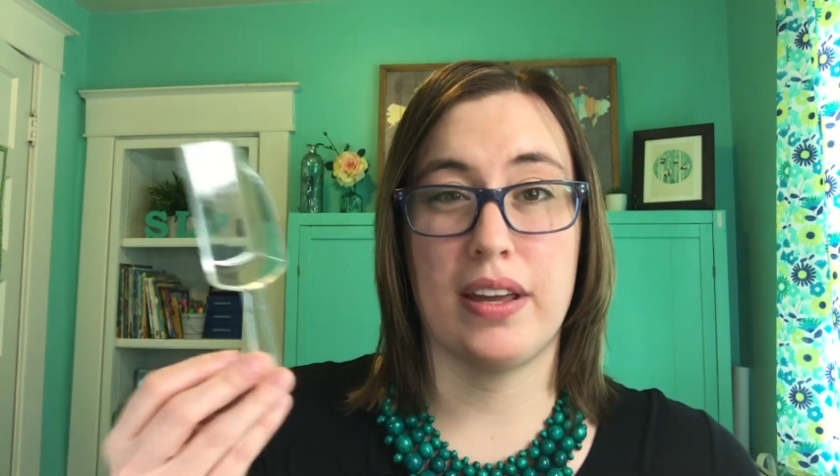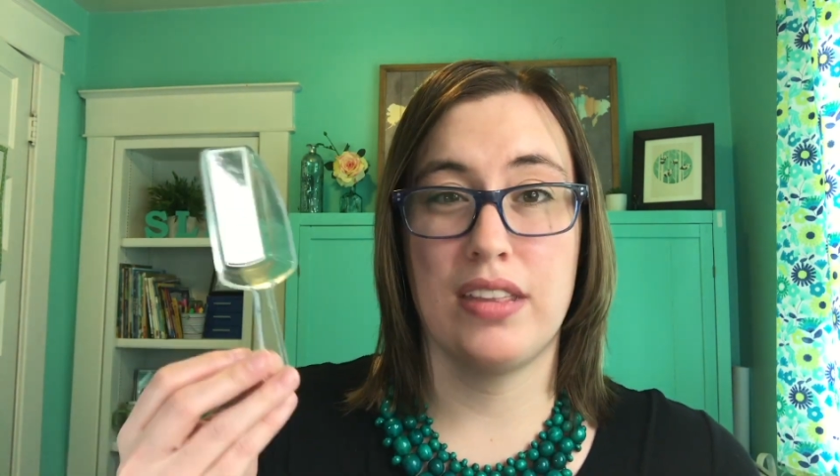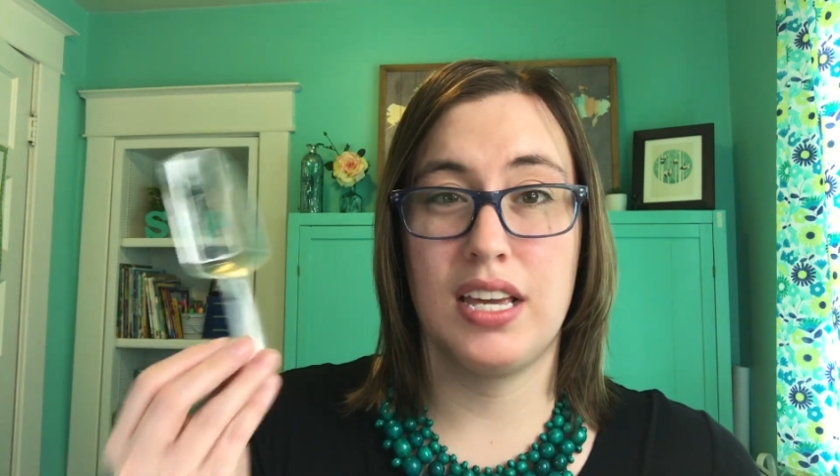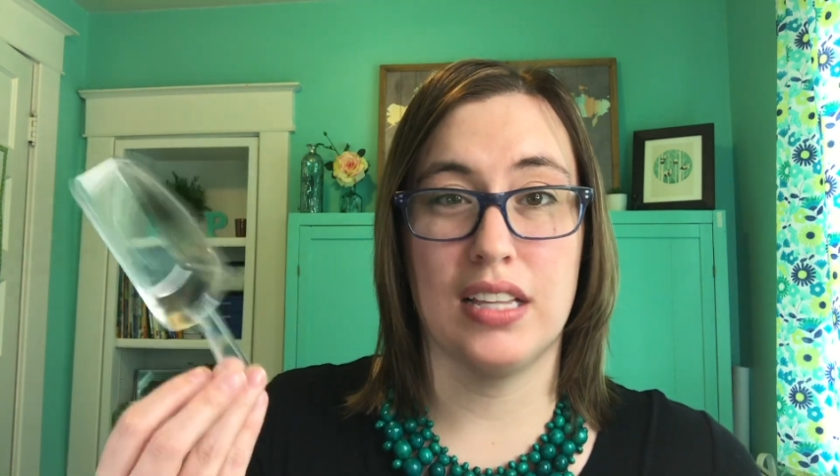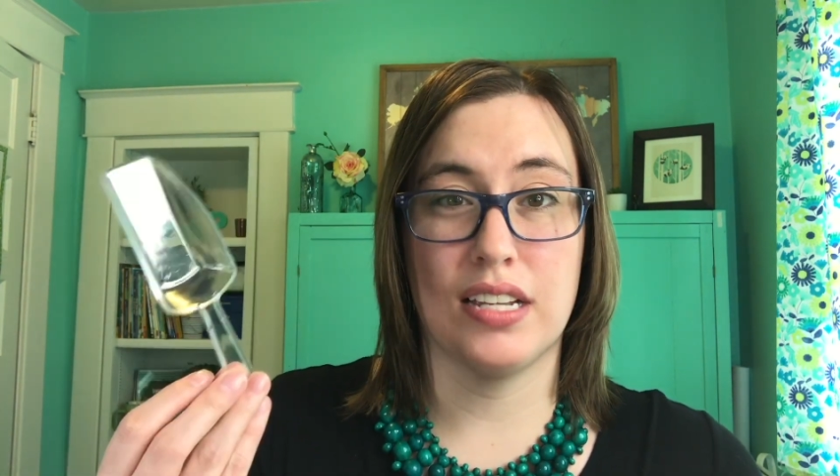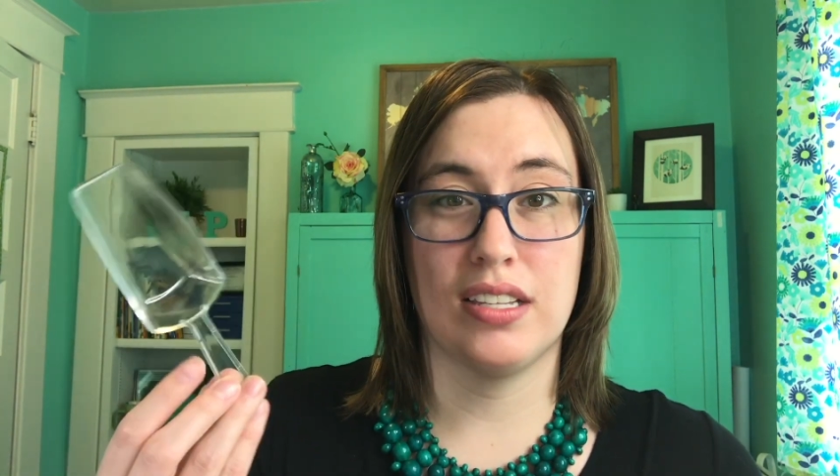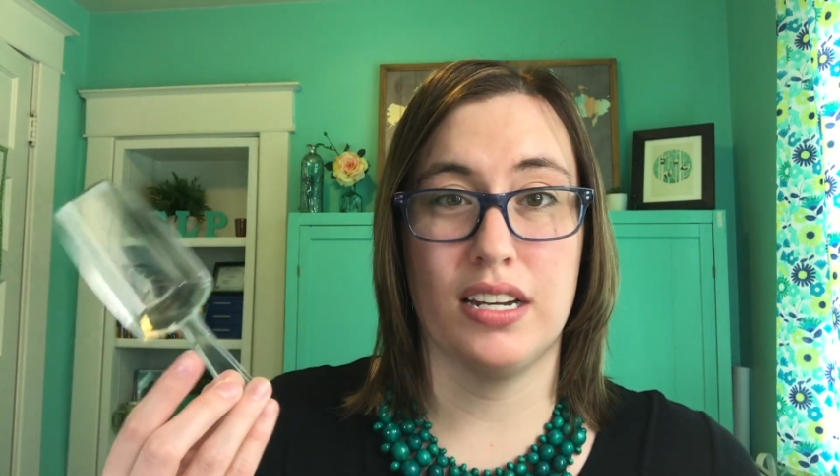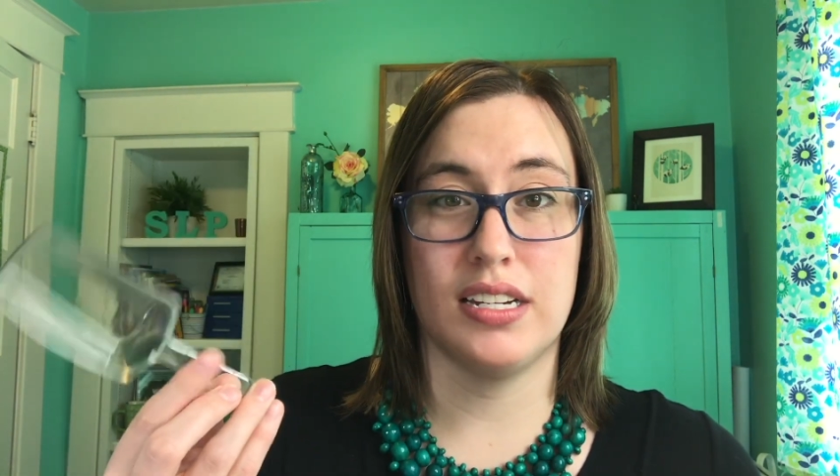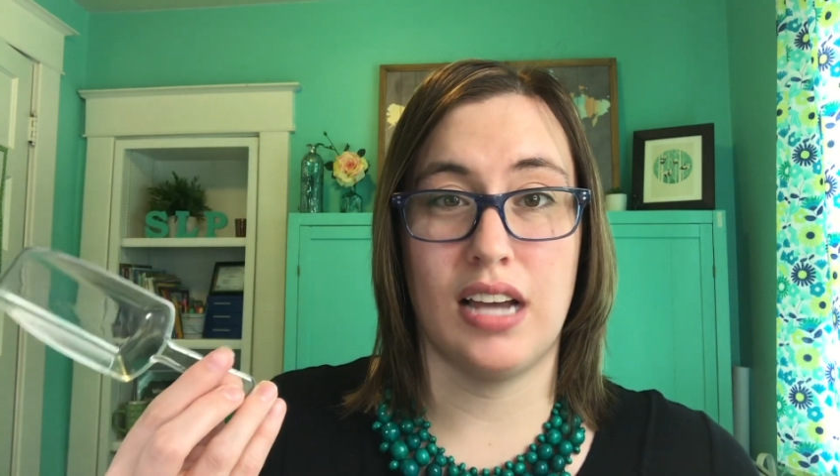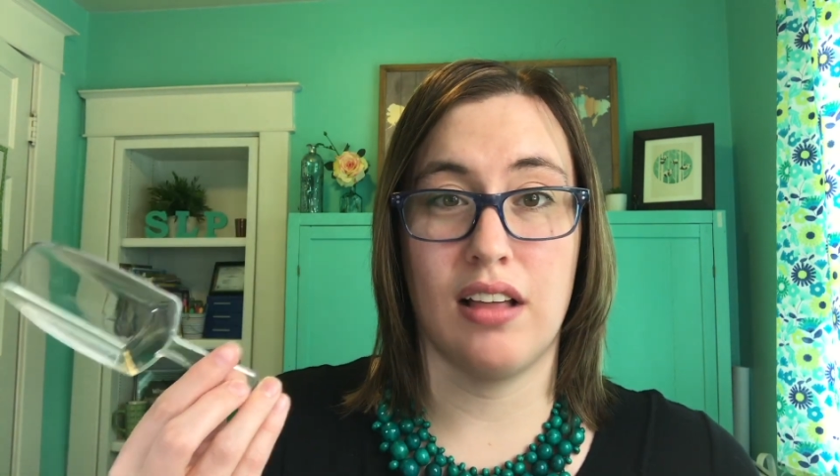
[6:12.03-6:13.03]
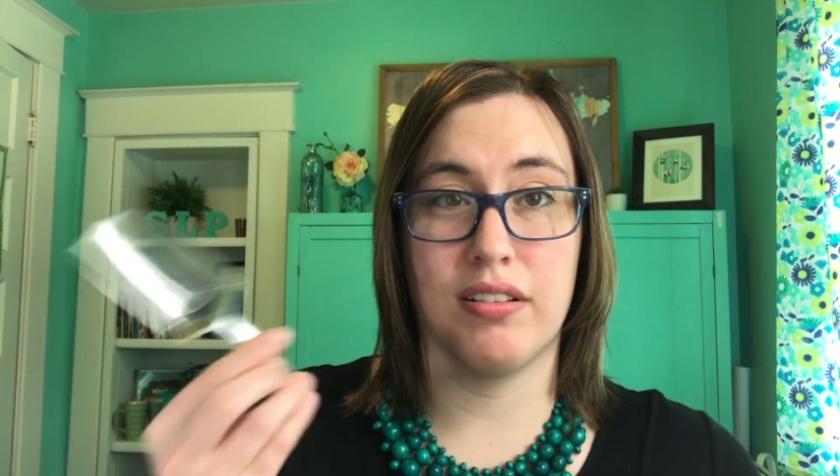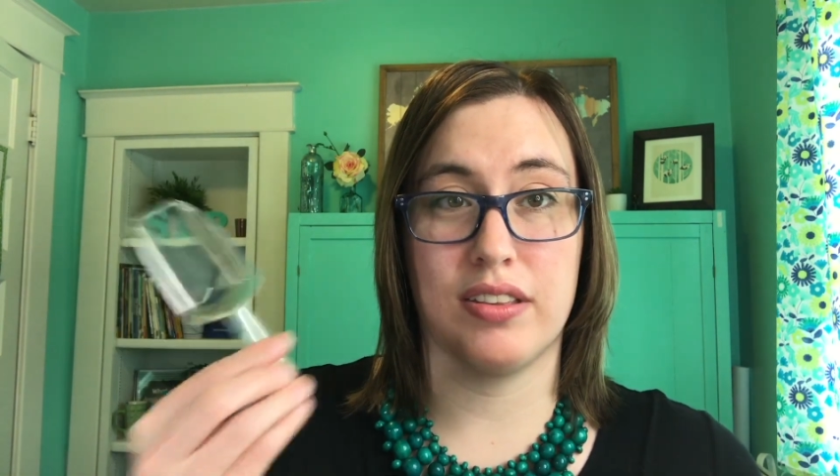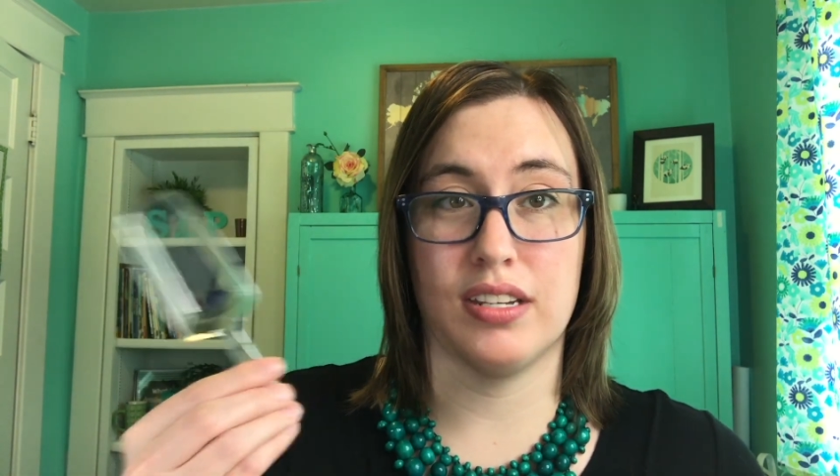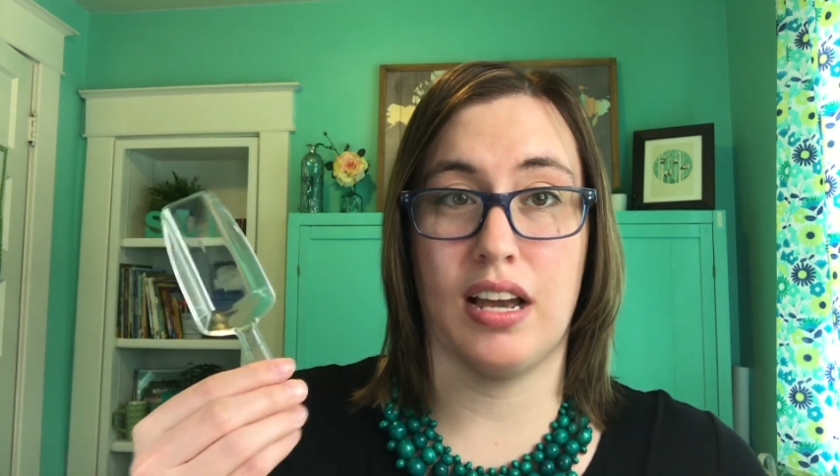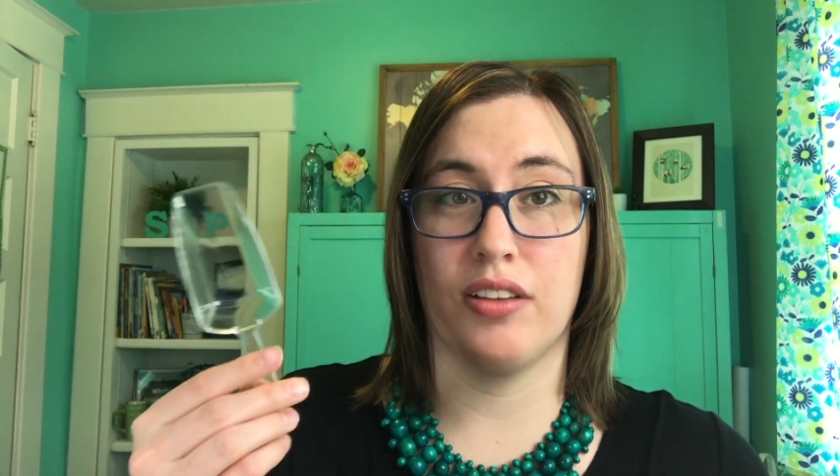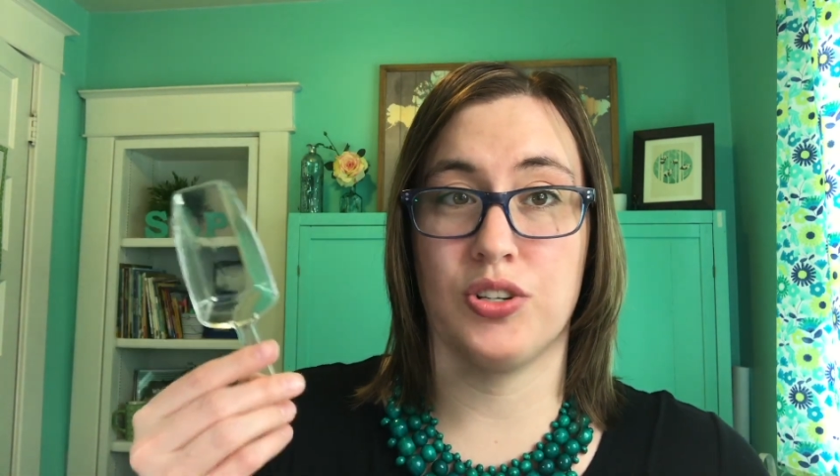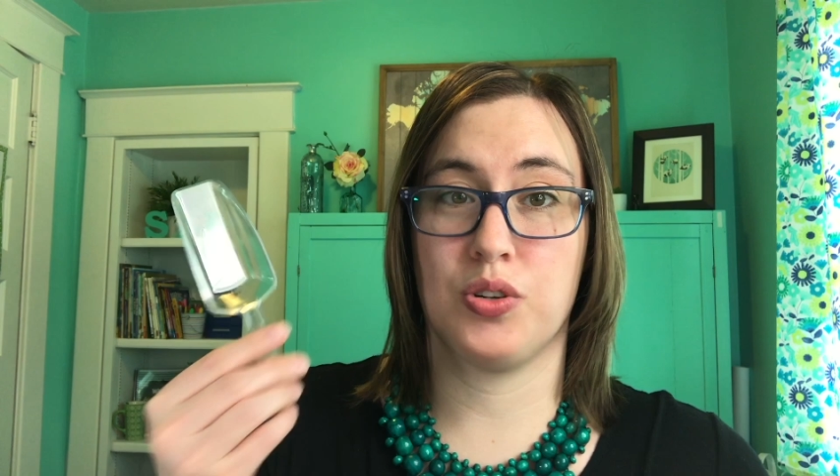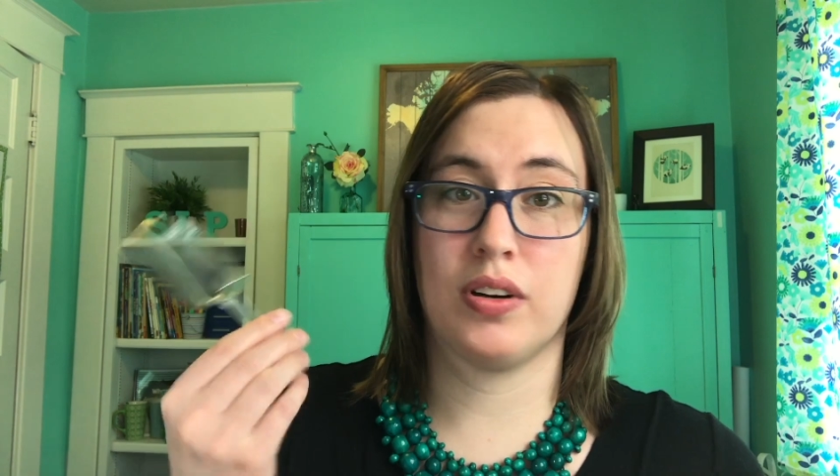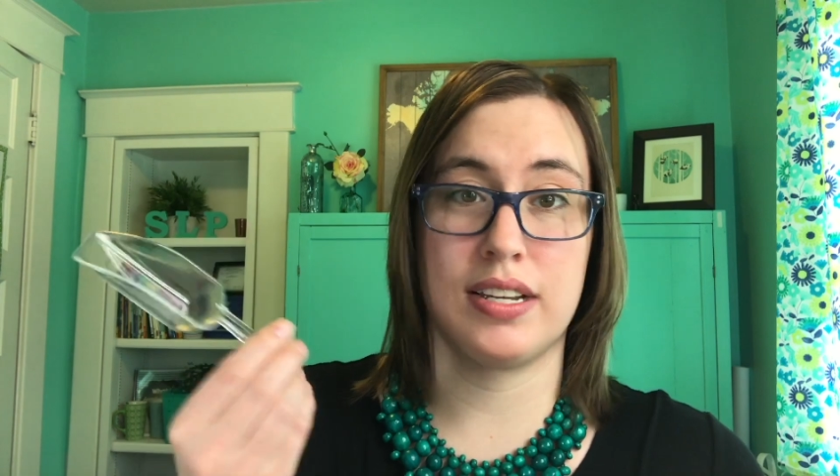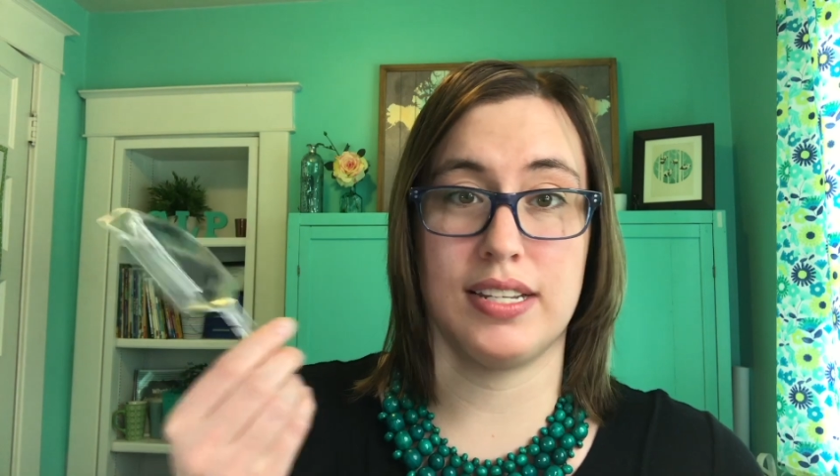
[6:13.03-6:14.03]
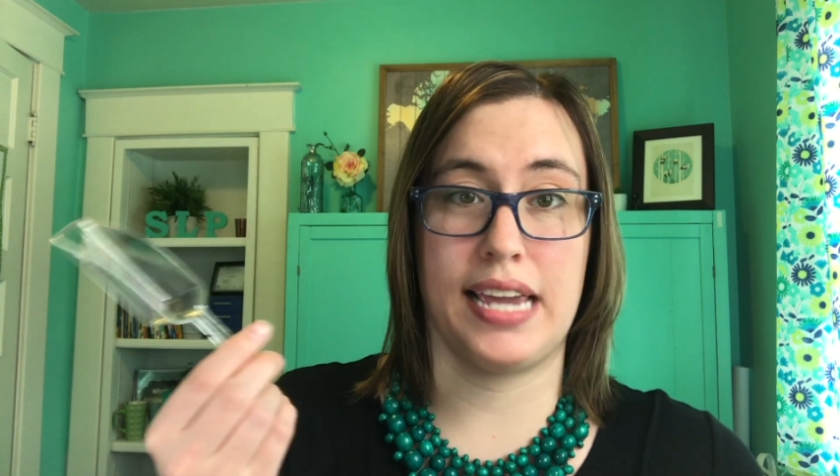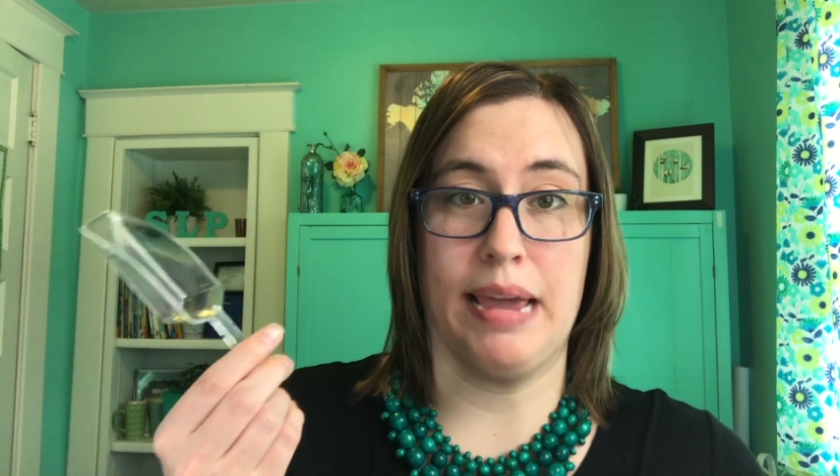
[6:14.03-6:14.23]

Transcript: I think, less than $1 at the dollar store because it